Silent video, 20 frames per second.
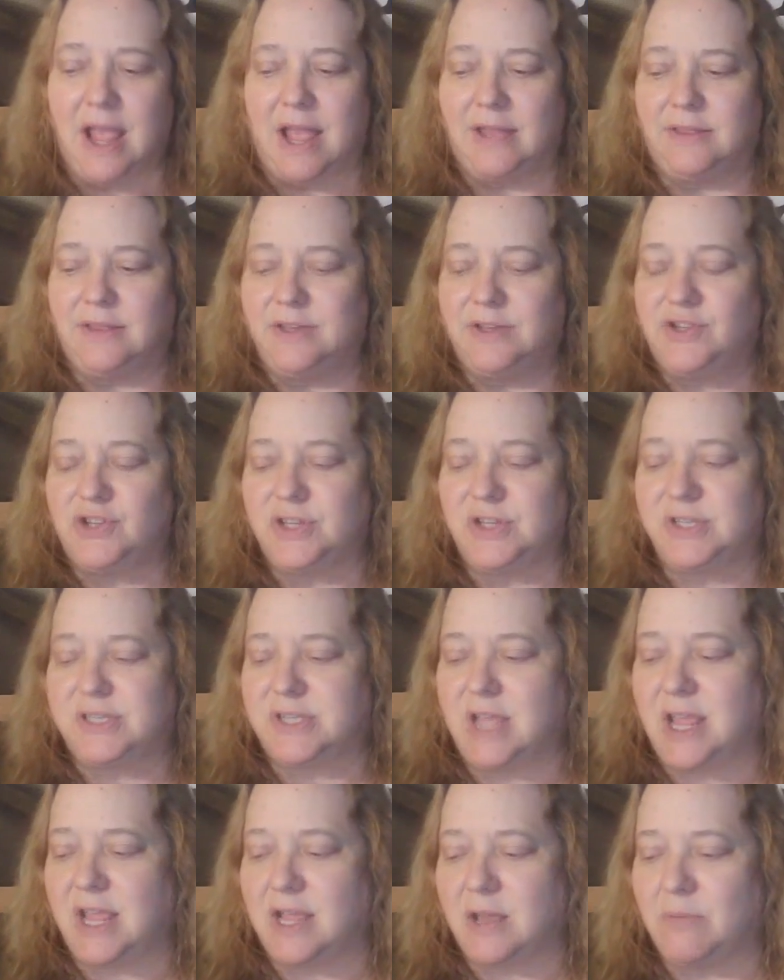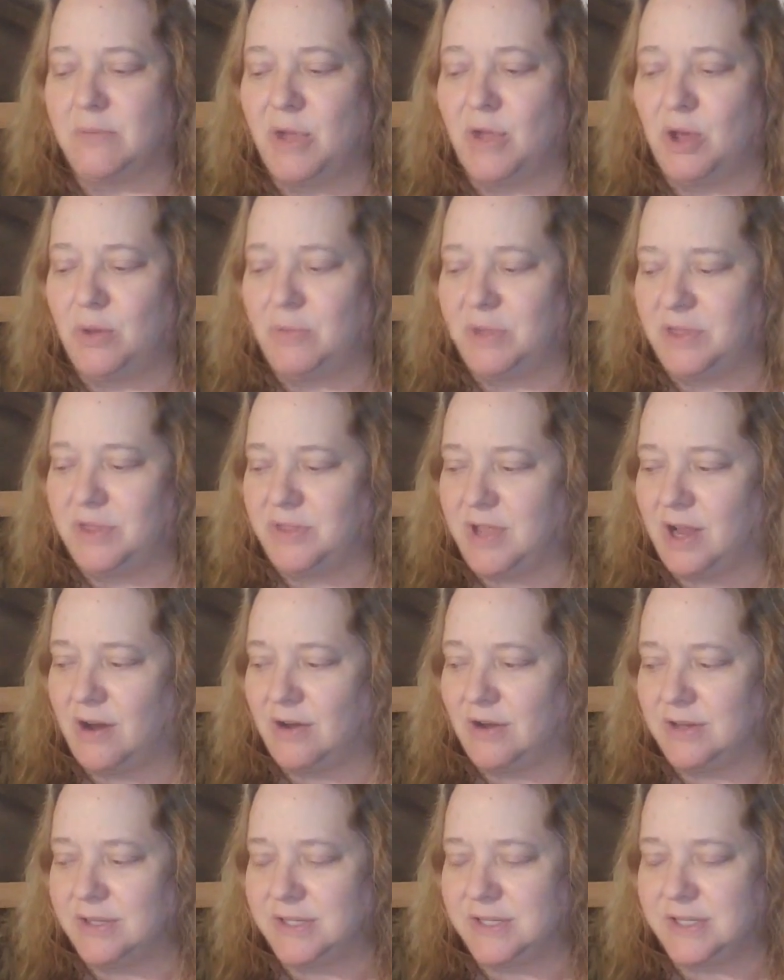And let's just take a moment there
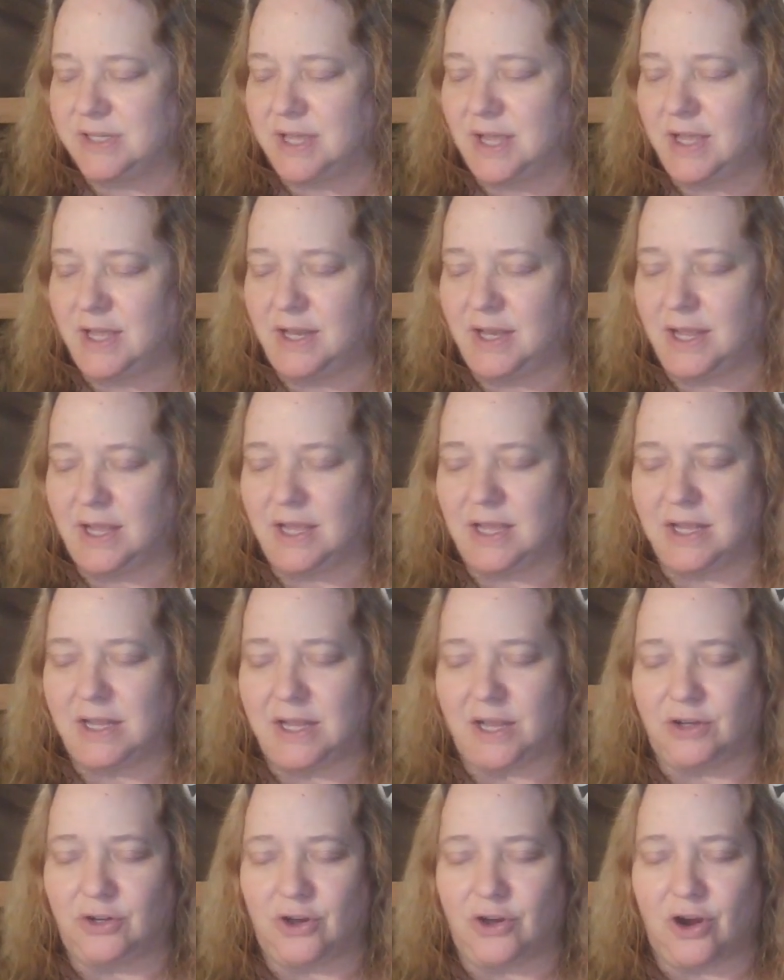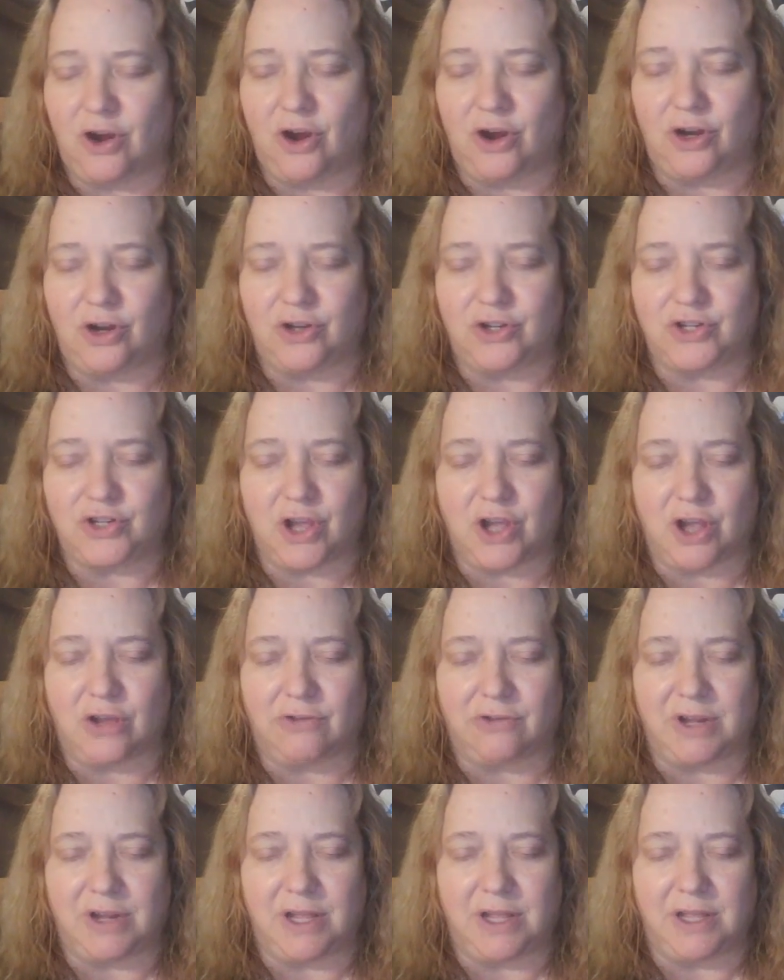and sit and connect our heart
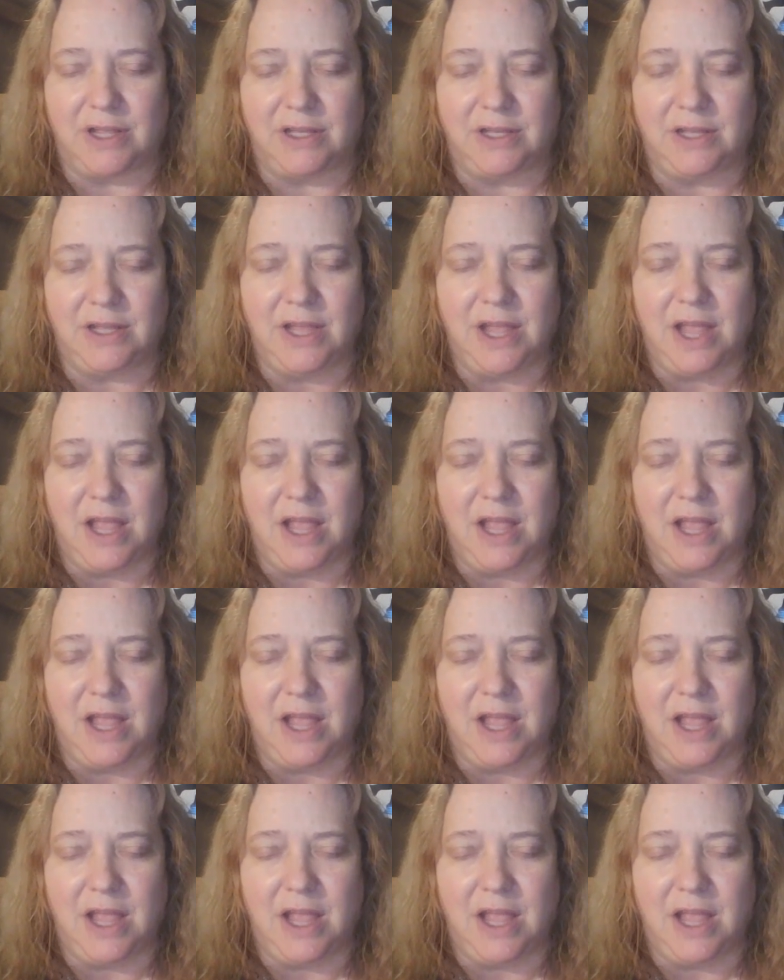chakra in